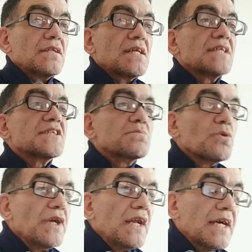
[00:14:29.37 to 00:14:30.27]
than
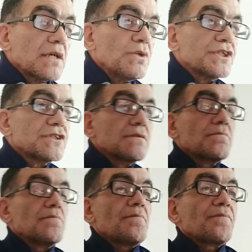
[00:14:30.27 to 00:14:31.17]
spoken language
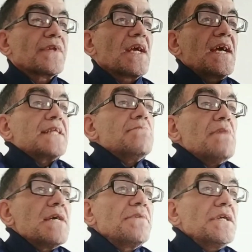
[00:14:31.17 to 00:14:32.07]
and
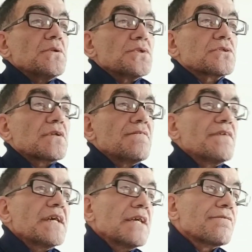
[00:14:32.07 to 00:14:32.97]
may be used to
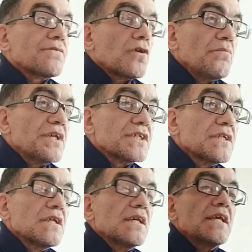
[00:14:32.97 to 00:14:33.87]
convey
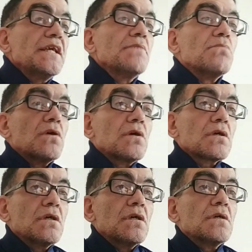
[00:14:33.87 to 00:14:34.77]
information in a more
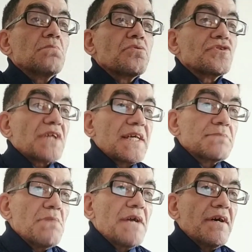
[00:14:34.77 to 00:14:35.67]
precise
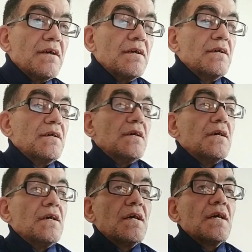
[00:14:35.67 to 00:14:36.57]
manner.
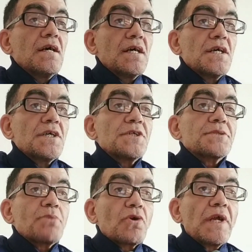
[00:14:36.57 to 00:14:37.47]

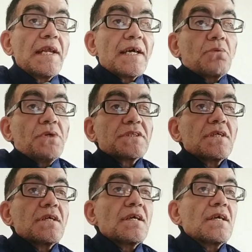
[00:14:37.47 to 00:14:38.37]
Spoken language,
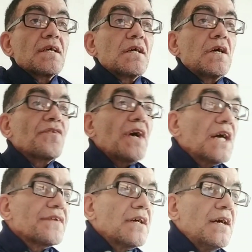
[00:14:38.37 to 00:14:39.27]
on the
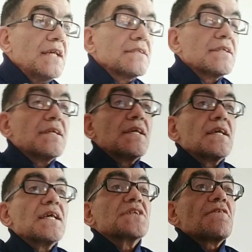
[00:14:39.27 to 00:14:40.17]
other hand,
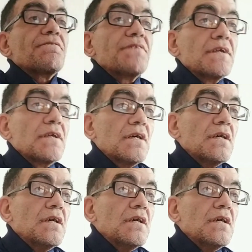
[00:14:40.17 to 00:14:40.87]
is often